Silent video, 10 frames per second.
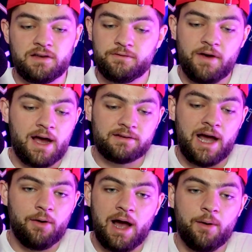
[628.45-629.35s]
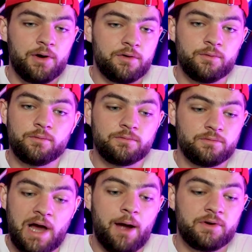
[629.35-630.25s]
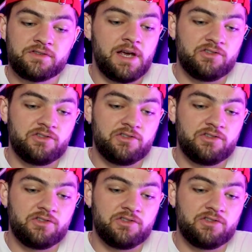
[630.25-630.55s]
In fact, I would say,